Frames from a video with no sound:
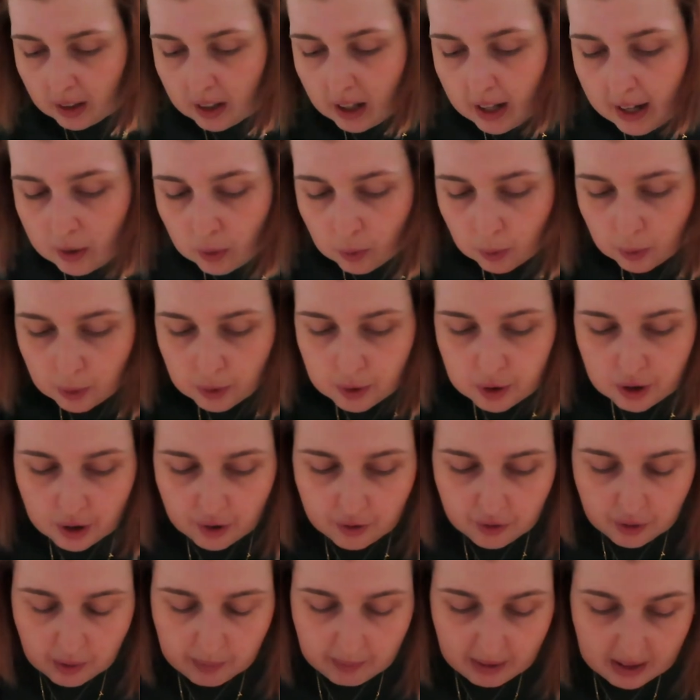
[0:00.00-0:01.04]
And also
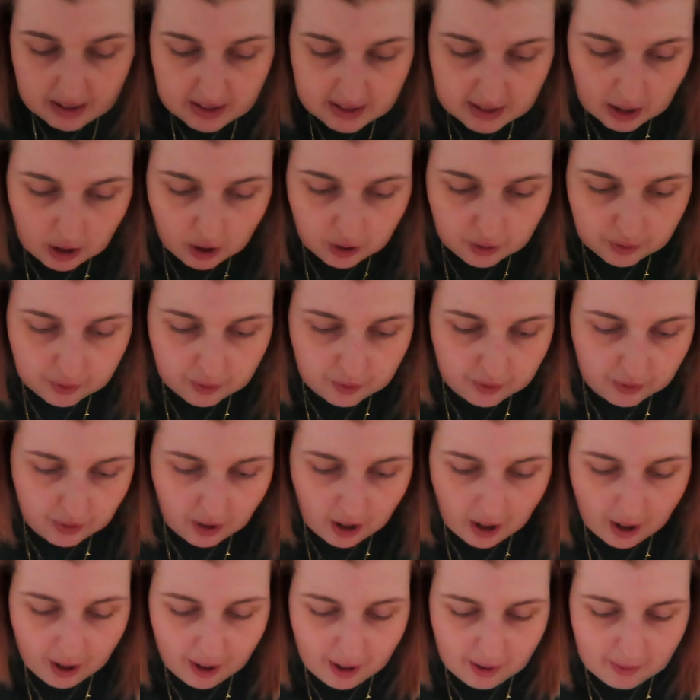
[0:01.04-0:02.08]
for myself,
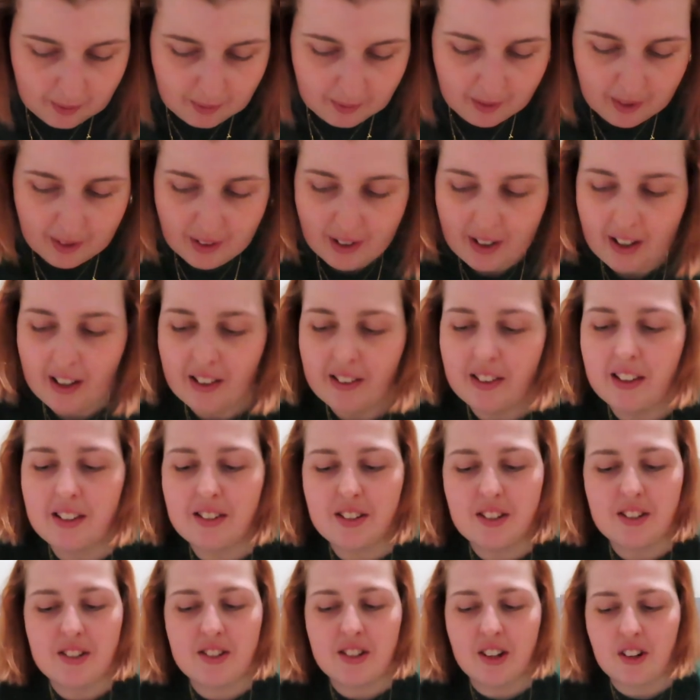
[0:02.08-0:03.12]
this
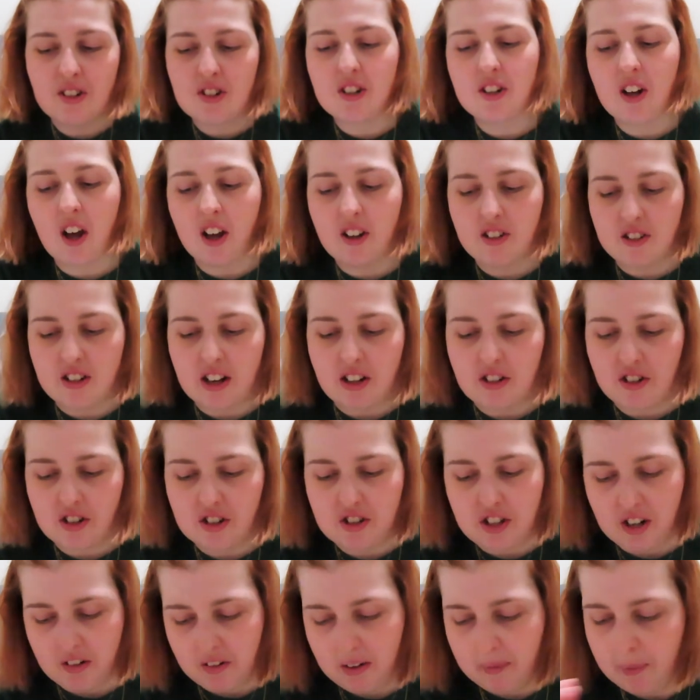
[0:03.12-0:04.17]
is such an
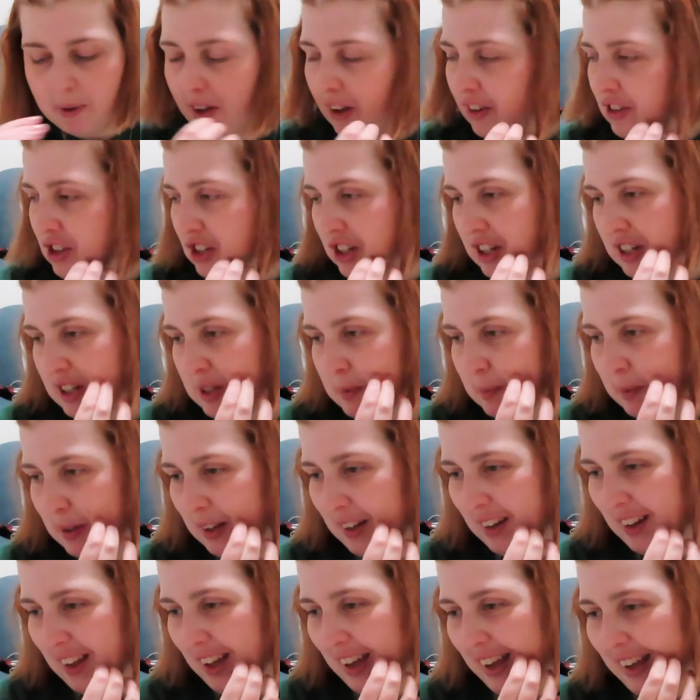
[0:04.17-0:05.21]
unnecessary purchase,
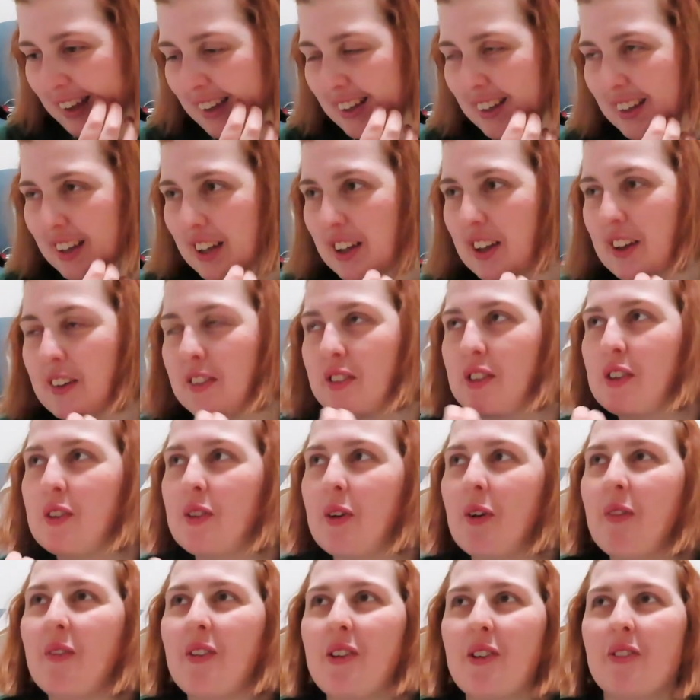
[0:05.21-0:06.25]
but like, you
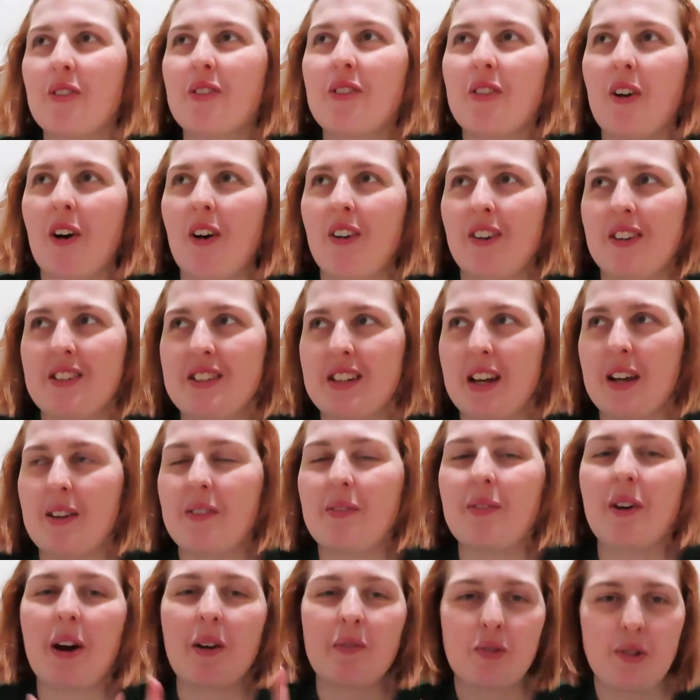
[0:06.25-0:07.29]
know when you're on your holiday,
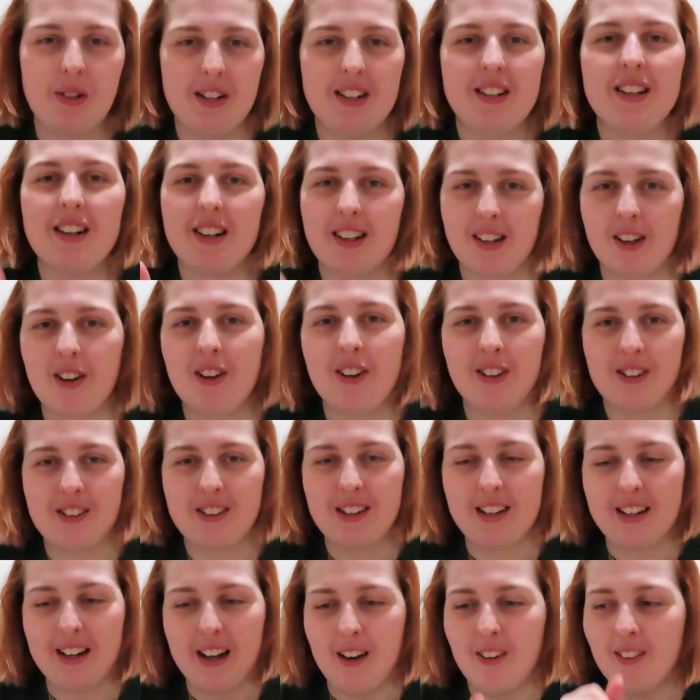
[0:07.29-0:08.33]
well, I'm treating it like a
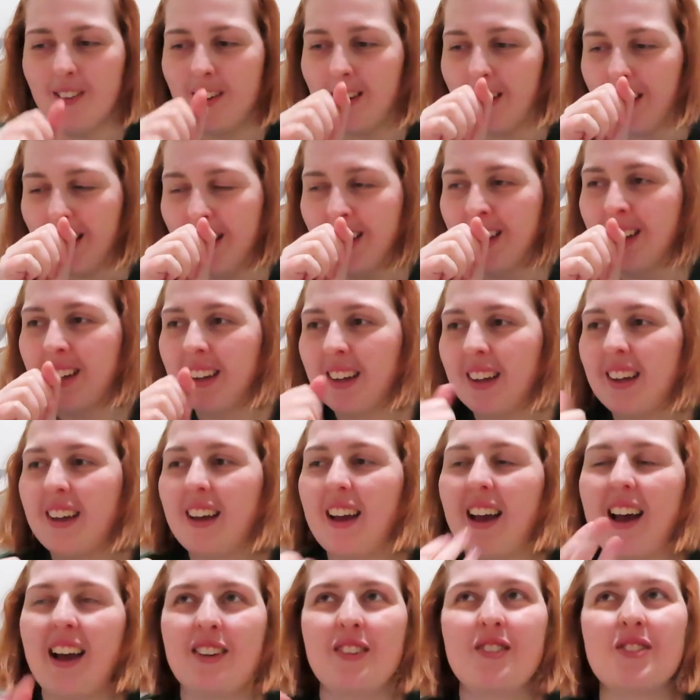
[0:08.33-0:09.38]
holiday now,
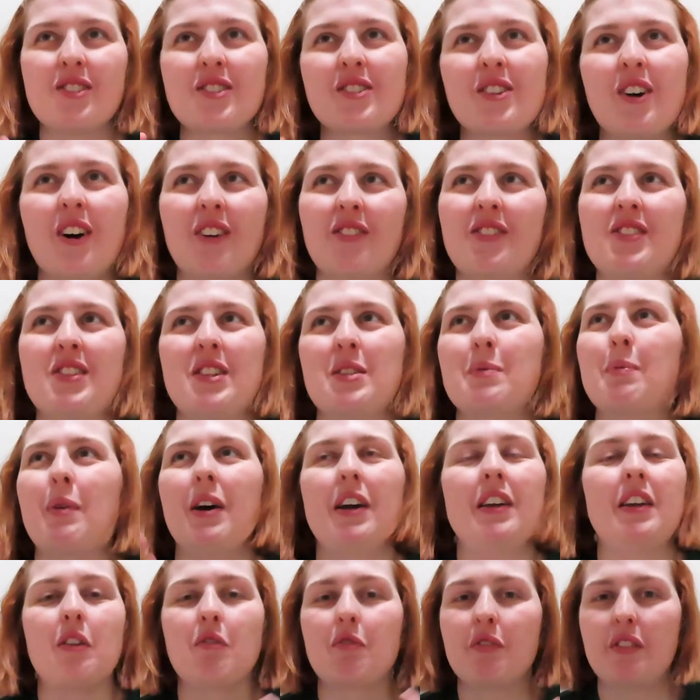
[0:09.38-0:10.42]
and you just can't resist
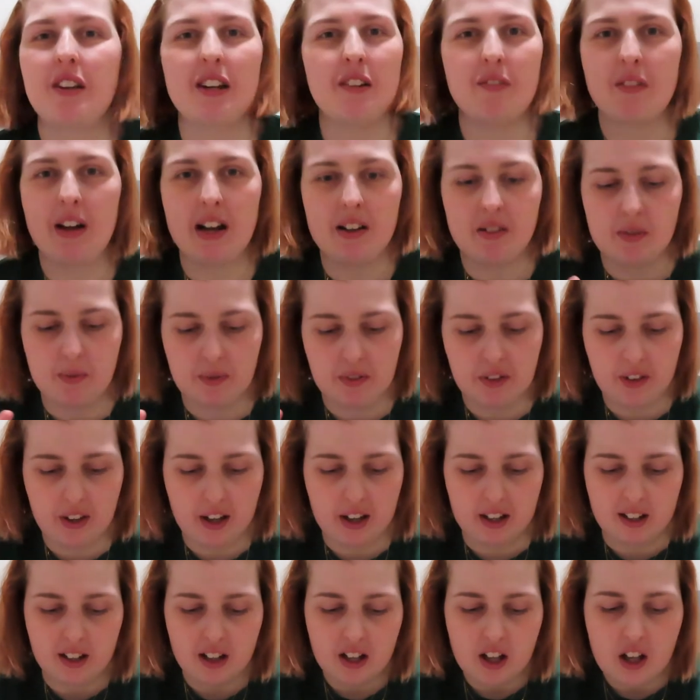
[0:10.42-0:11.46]
buying that really random
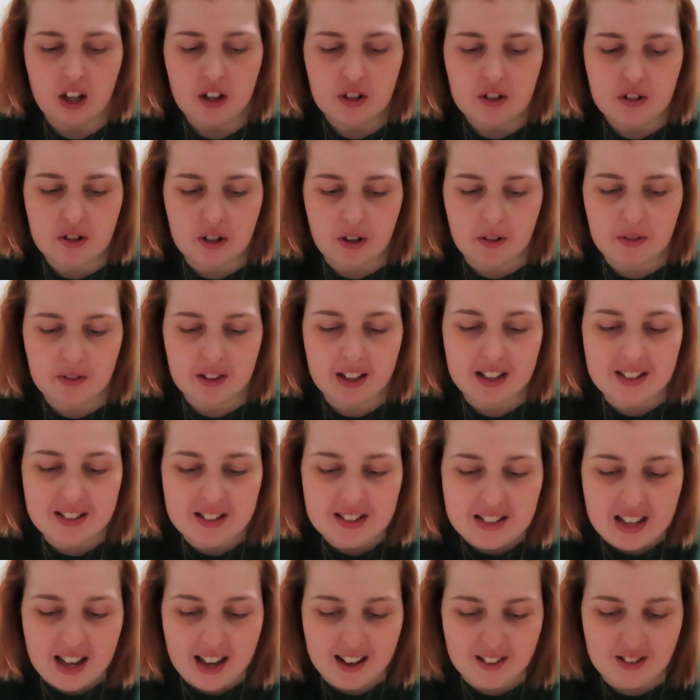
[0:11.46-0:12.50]
thing. So this
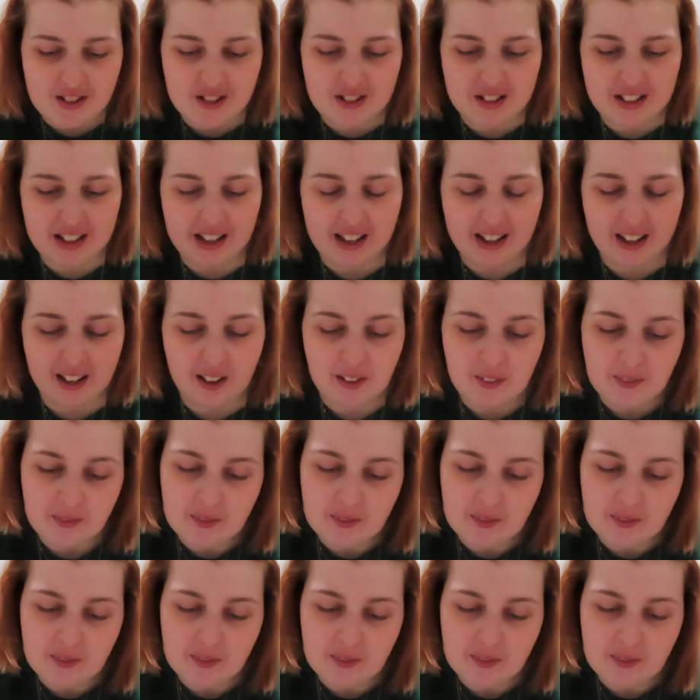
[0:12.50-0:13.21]
is actually,